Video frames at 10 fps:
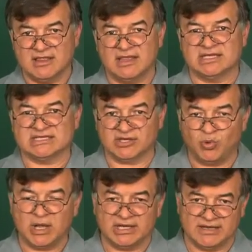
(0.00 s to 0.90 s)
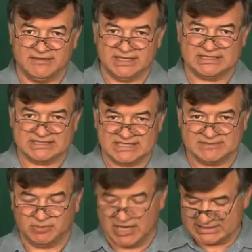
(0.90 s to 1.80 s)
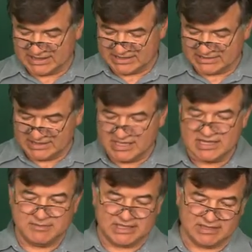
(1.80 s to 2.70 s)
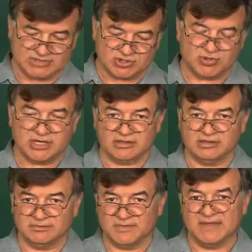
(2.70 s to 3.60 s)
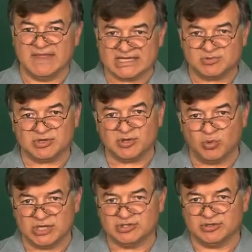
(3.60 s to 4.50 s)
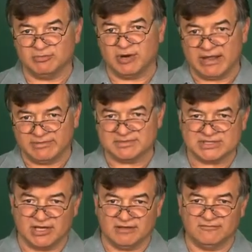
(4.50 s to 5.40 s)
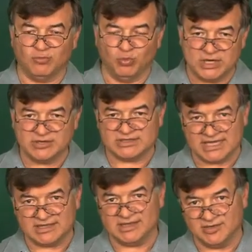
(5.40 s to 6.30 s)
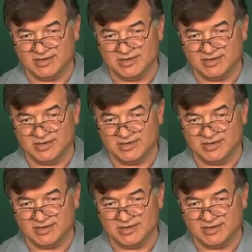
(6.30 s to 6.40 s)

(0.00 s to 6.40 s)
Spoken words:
The sequelae of that disease process that becomes critical, and that's what they want you to problem solve when you're taking the